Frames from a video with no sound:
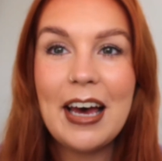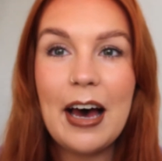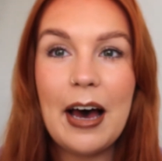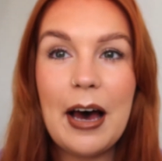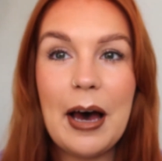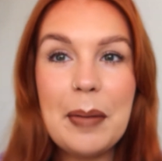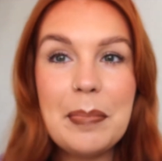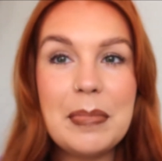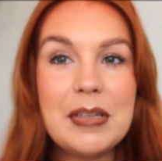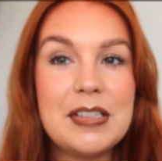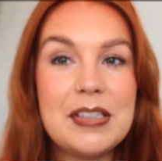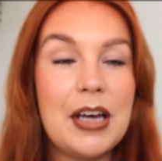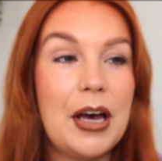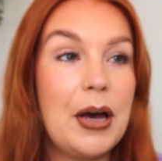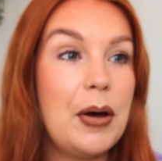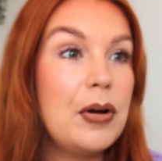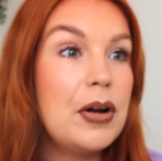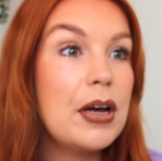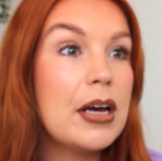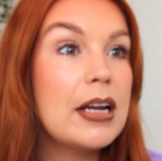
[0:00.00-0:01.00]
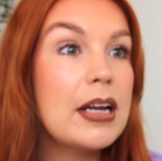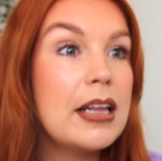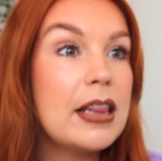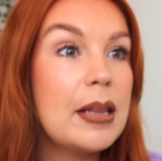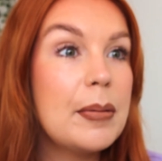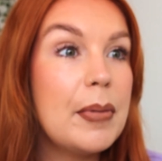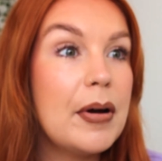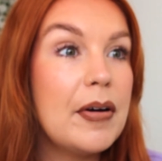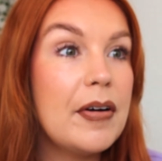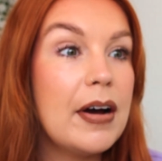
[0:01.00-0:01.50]
So, looking in
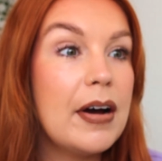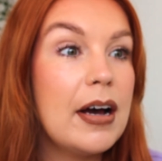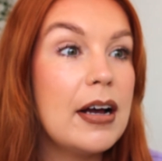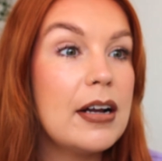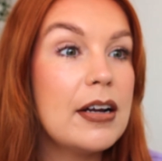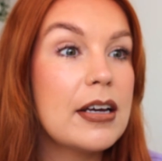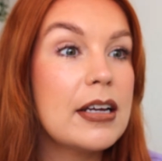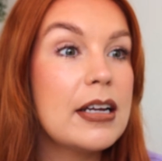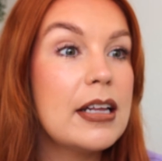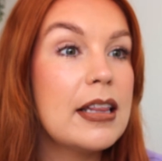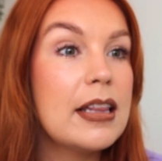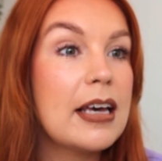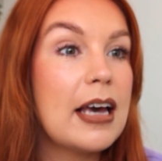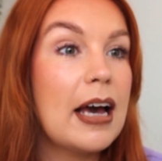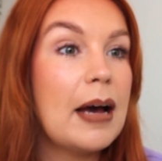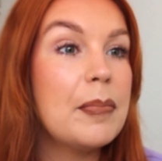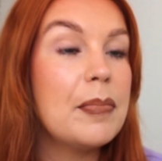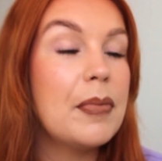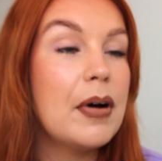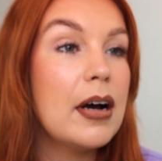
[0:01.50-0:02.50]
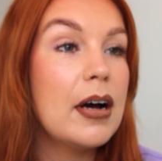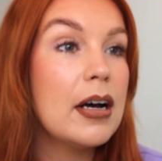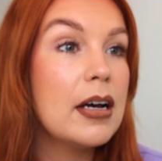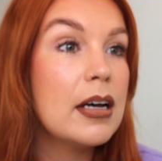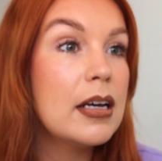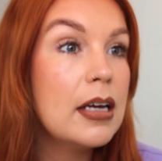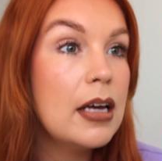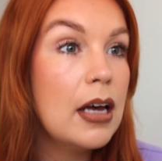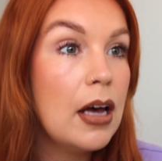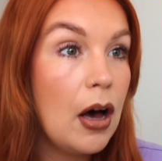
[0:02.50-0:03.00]
the mirror, looking in the camera,
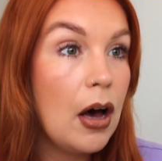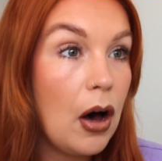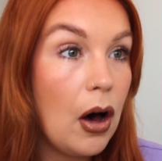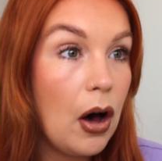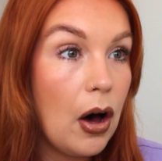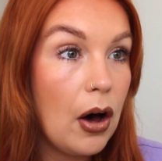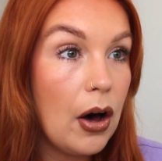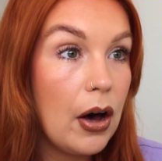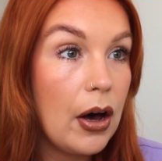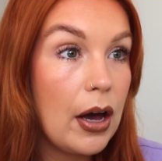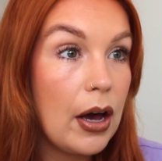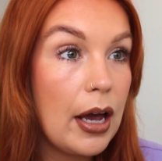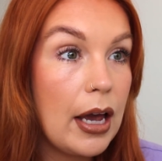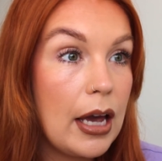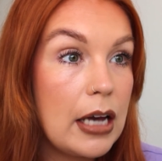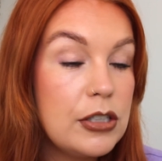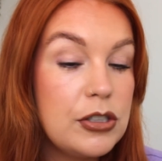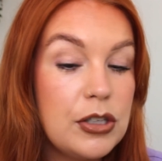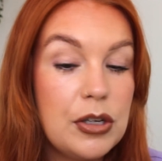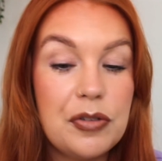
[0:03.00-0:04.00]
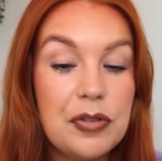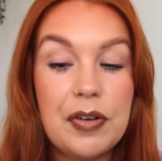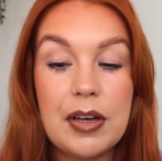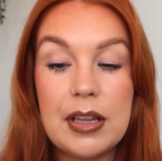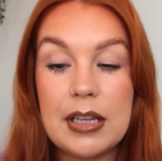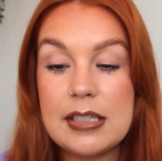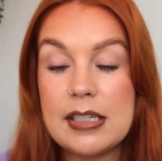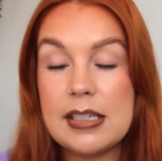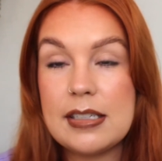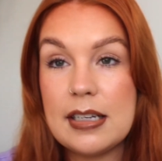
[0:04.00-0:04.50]
I do think
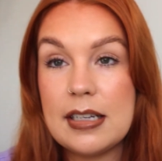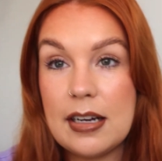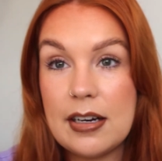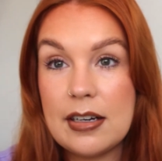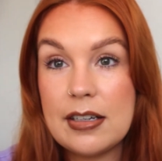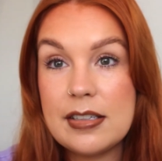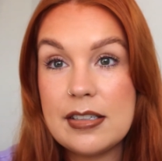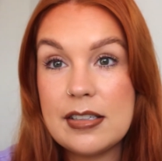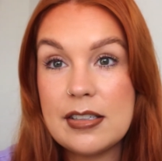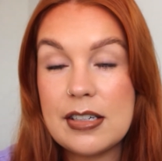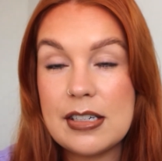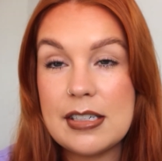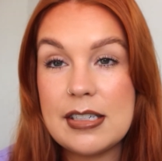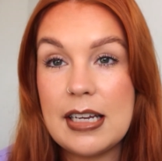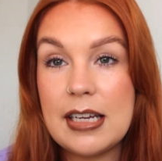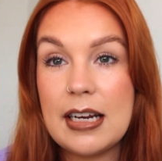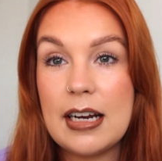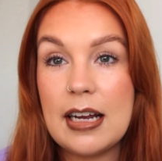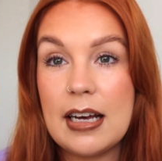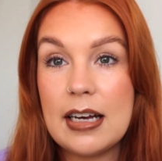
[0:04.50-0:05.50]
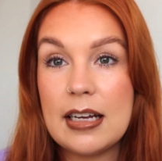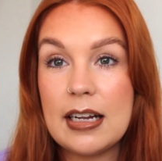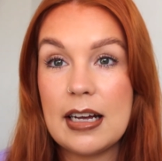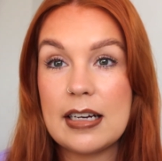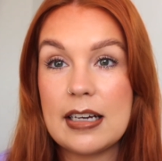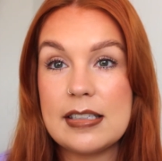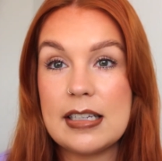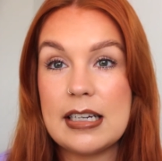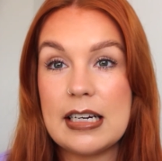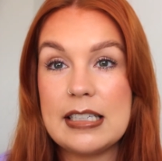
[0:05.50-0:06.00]
this is a nice concealer.
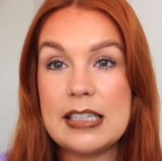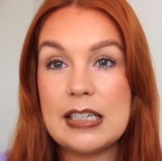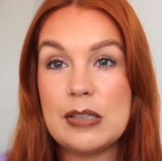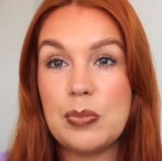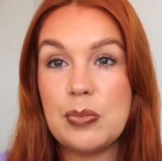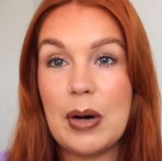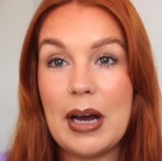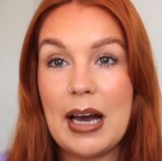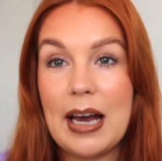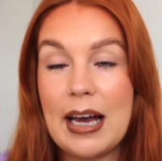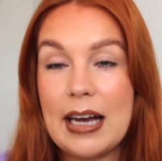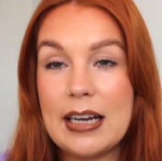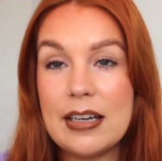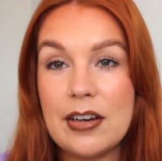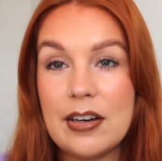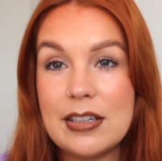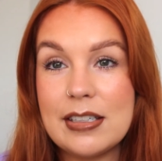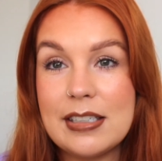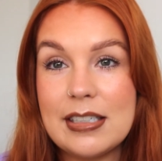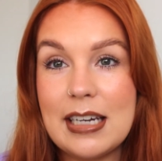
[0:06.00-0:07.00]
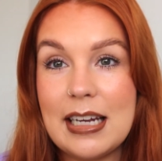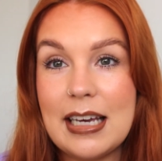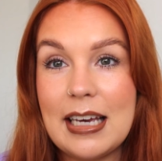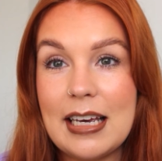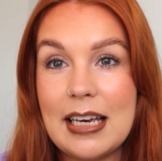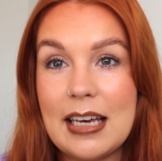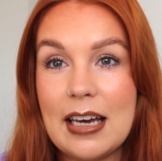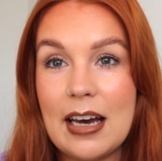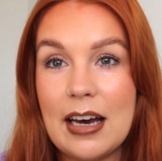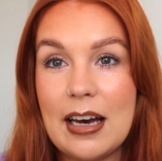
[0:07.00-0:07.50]
Like I said, it did wear
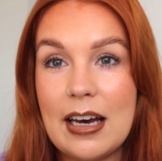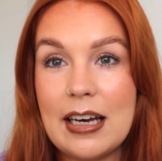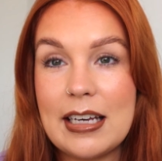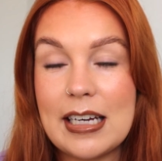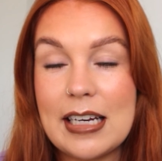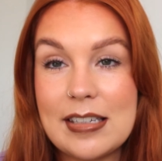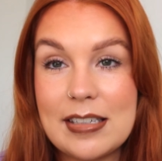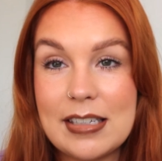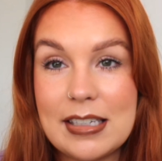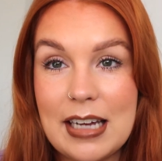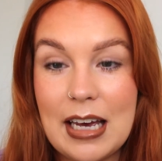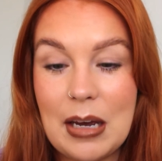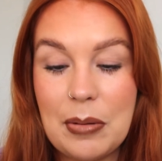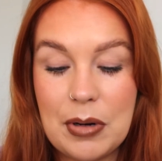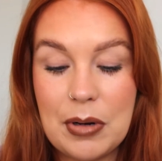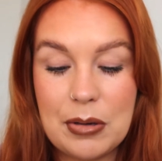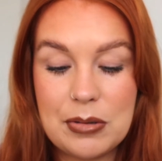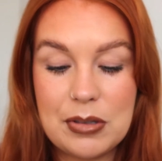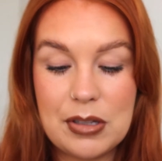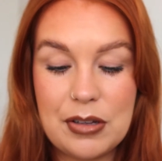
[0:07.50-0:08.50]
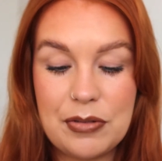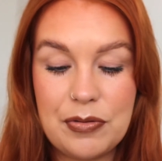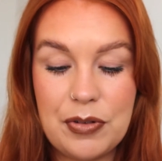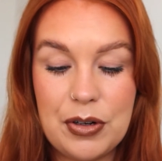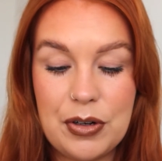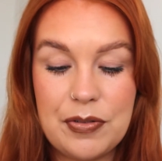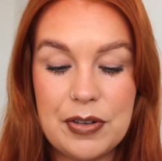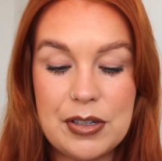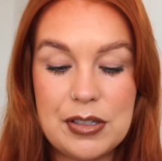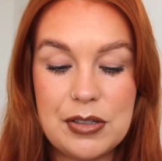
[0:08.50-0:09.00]
nicely yesterday when I was at the
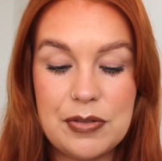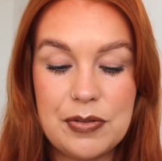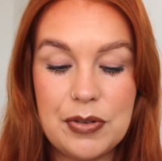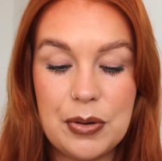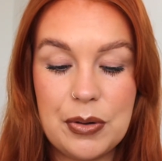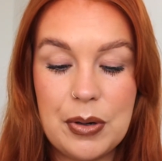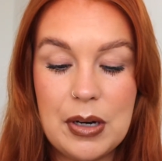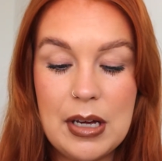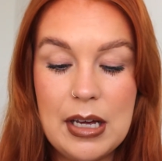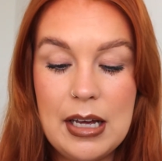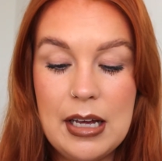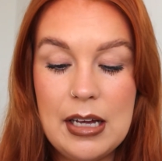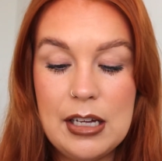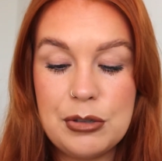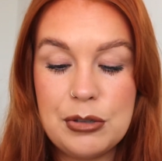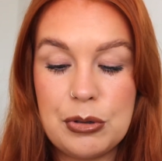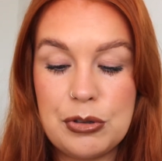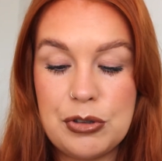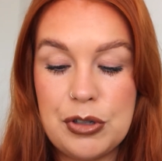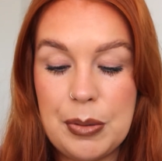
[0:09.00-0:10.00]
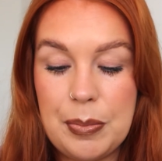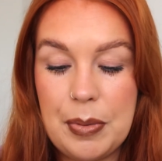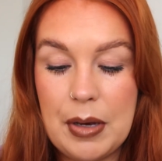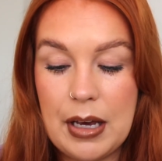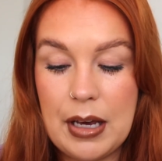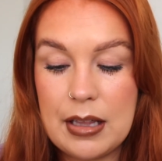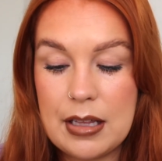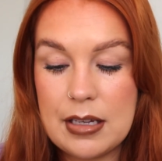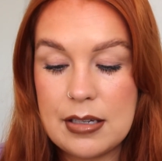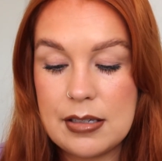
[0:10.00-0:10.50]
food festival, especially
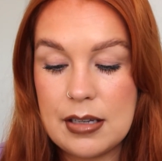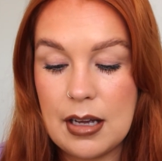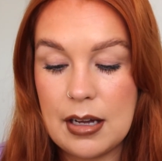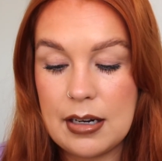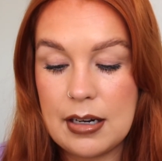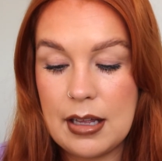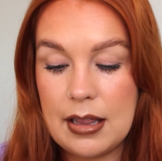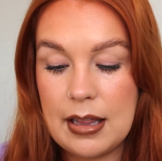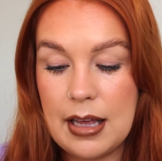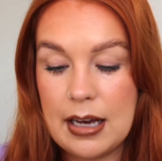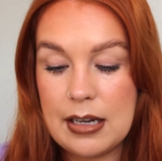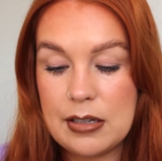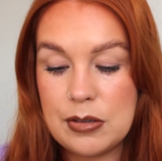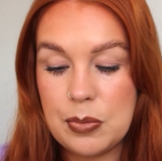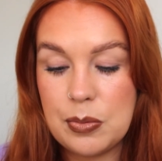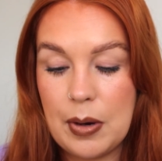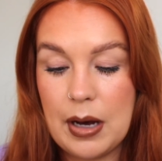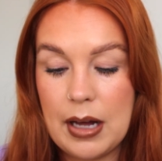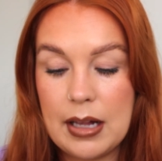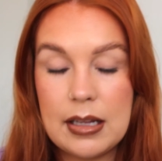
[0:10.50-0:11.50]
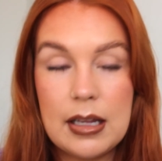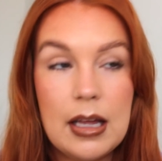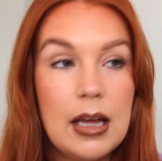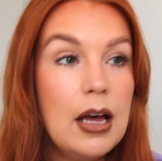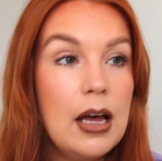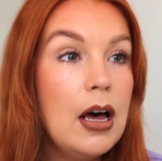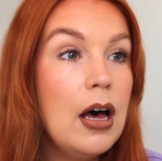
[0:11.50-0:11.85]
being in the sun and that as well.